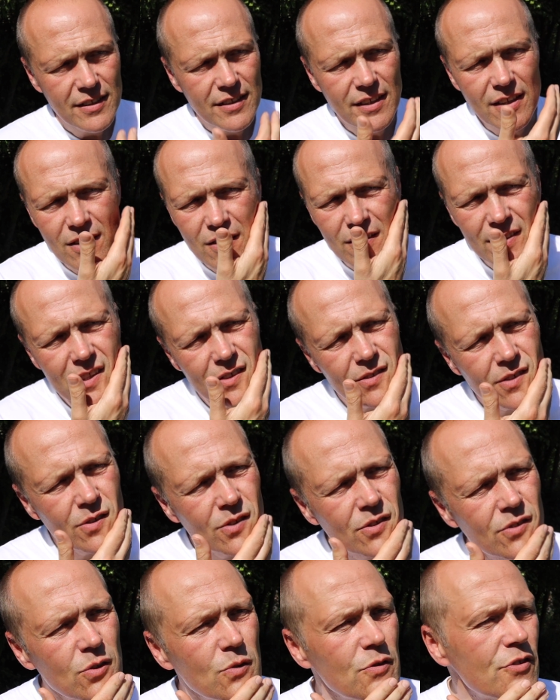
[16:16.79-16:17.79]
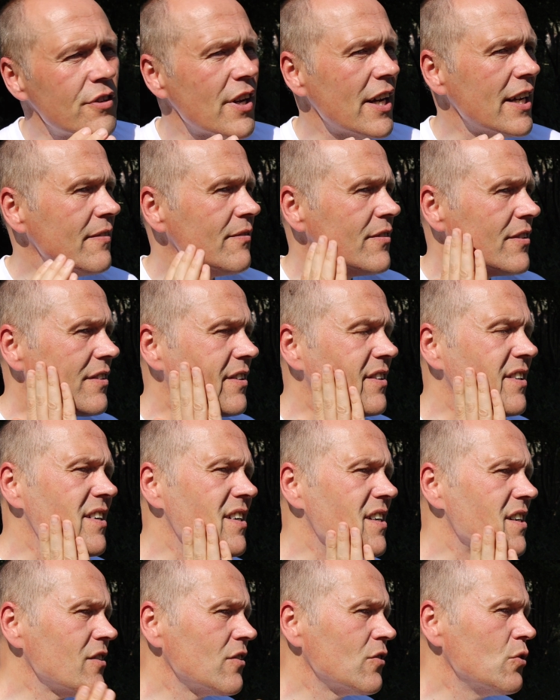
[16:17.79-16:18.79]
You know, that, those two shaves,
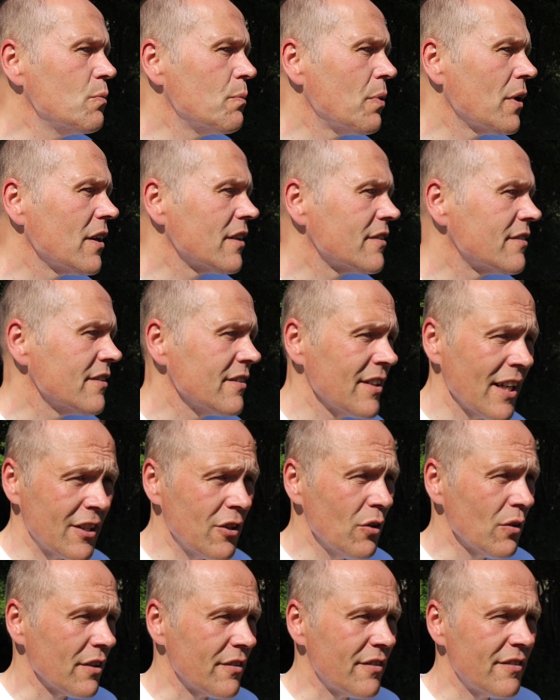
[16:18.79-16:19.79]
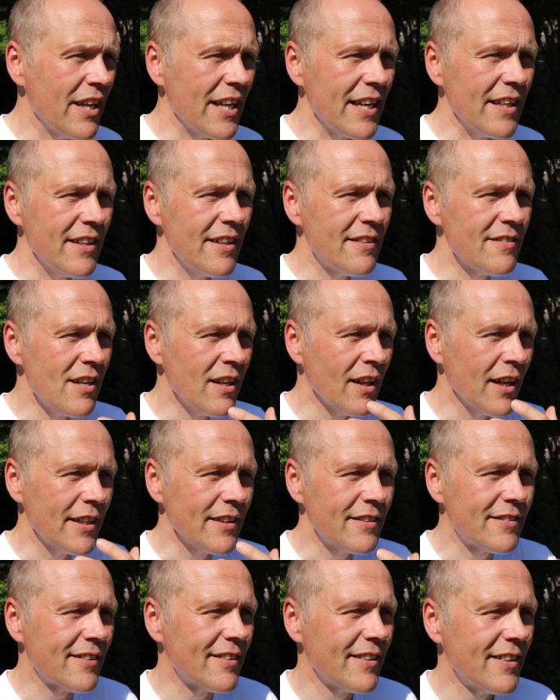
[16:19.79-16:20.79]
two passes. And I gotta say, in this
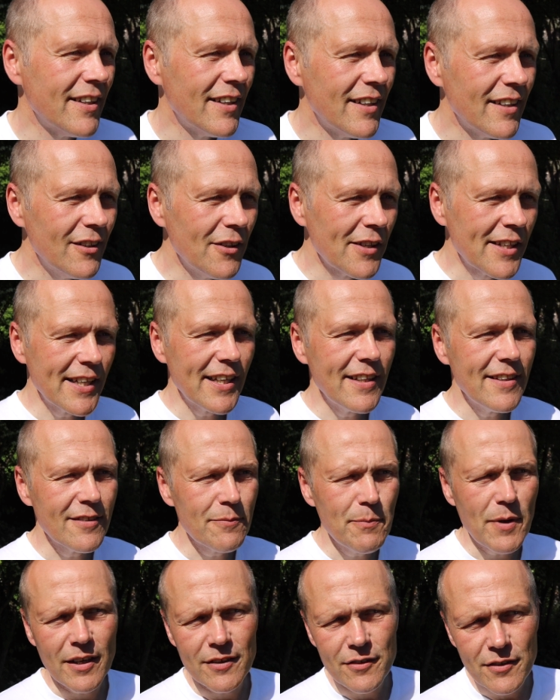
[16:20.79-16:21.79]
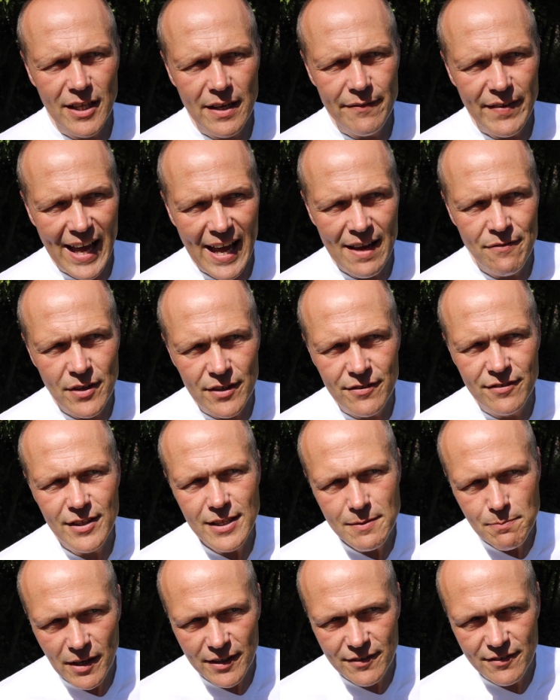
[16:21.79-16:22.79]
light, looking in this mirror, I don't think I've ever
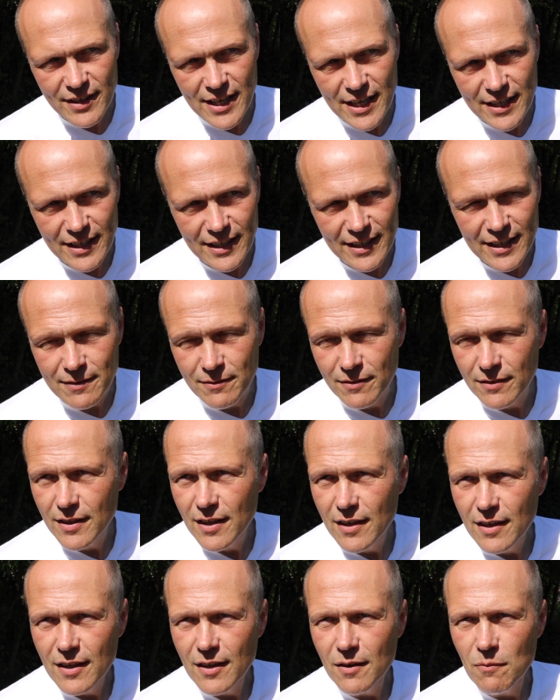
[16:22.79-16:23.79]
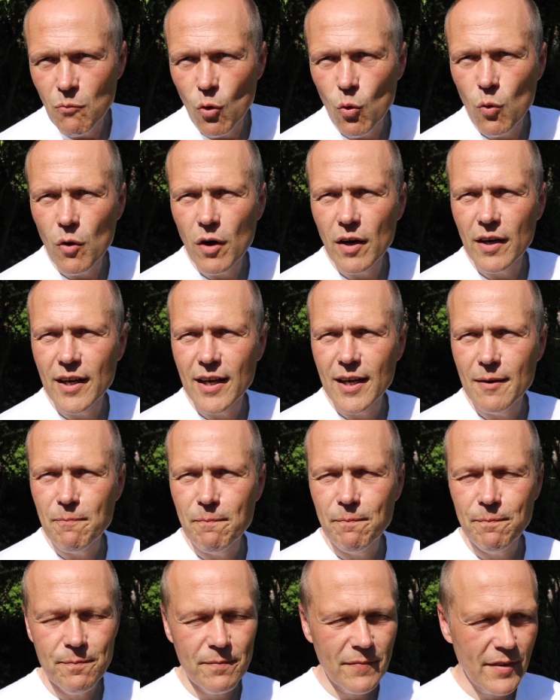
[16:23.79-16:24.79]
seen my skin in more
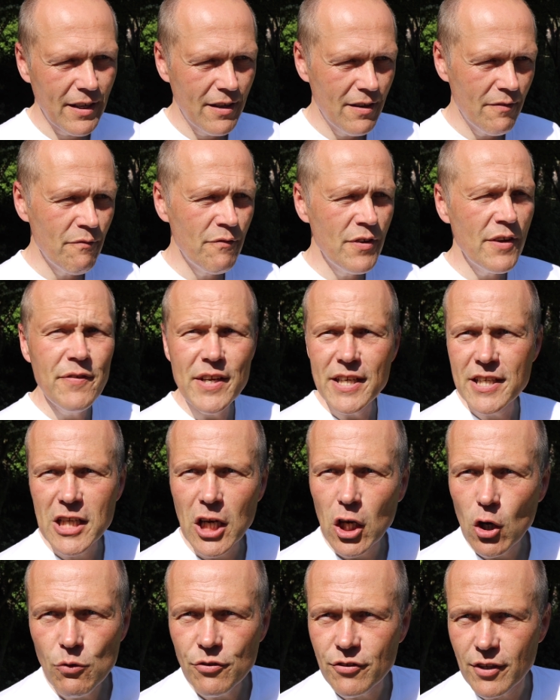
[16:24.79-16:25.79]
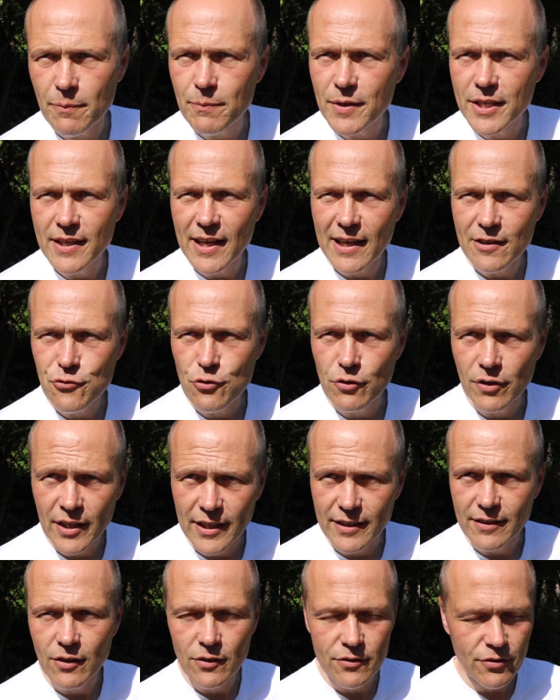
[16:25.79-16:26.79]
um, vivid close-up in natural
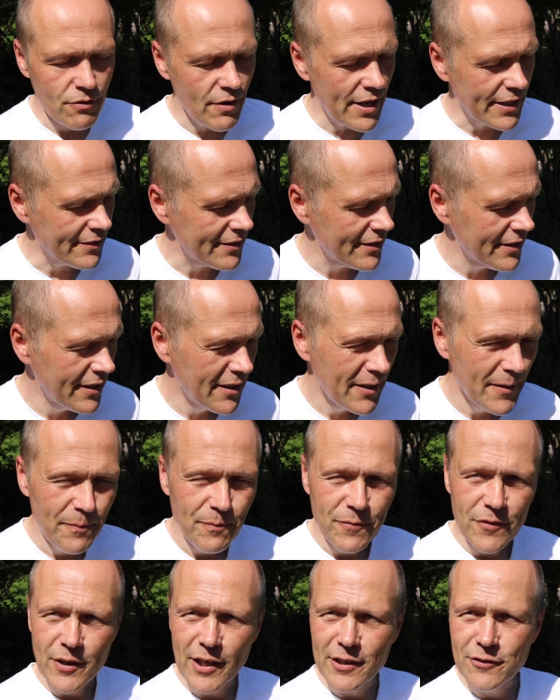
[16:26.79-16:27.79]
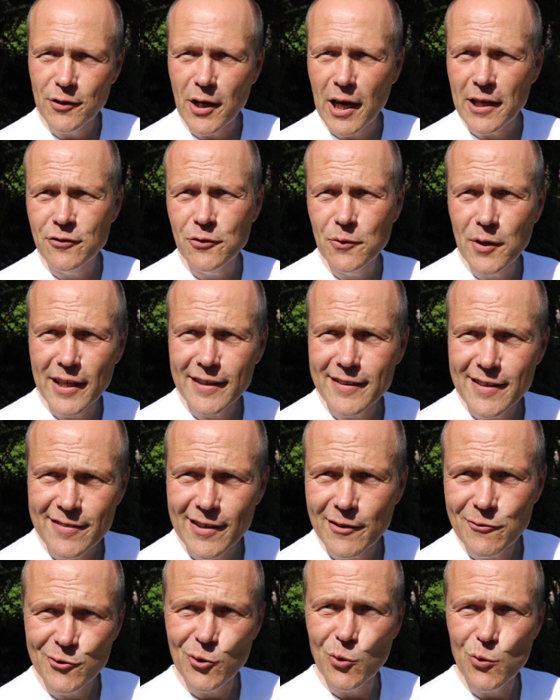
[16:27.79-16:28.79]
light. Looks great. So I do, I do like this
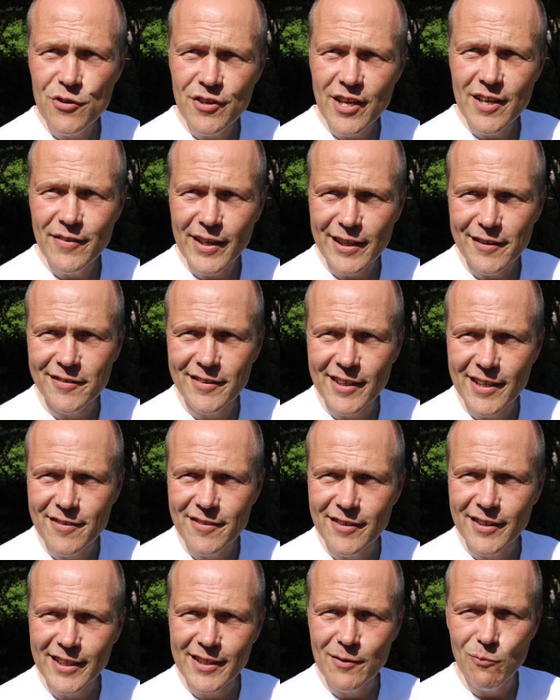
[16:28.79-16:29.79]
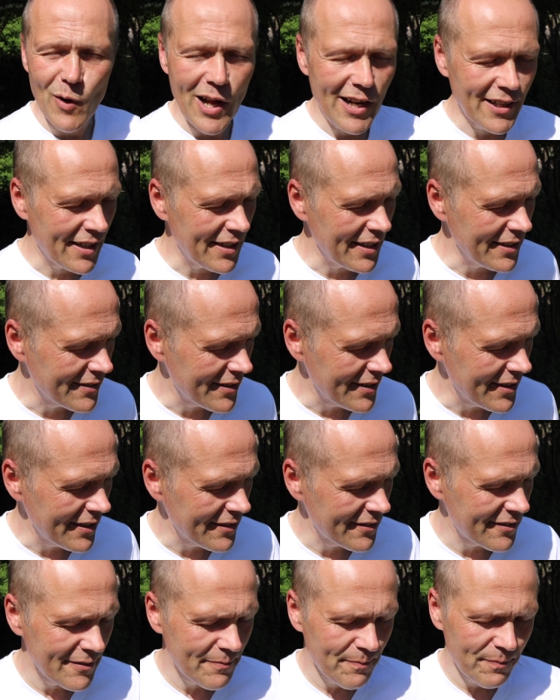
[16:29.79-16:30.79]
outdoor shaving station. I can well get into
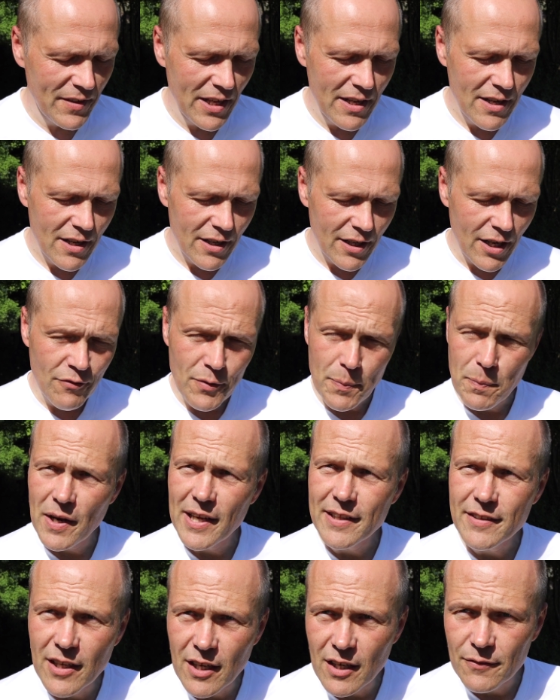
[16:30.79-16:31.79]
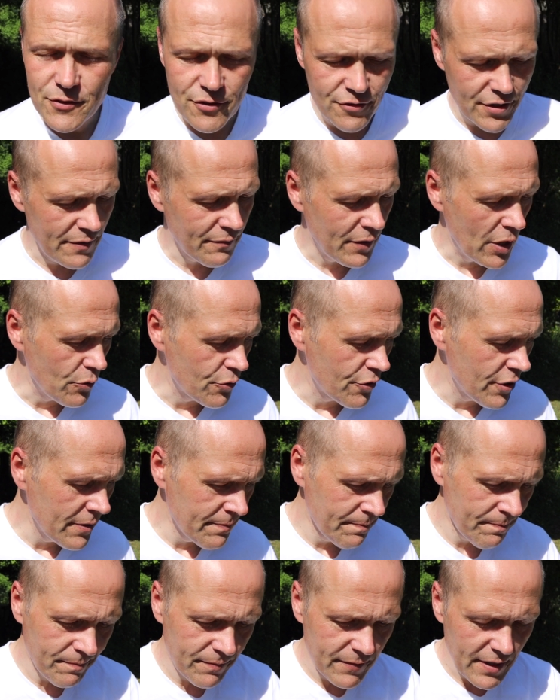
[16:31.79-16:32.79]
this. Now I've applied the aftershave lotion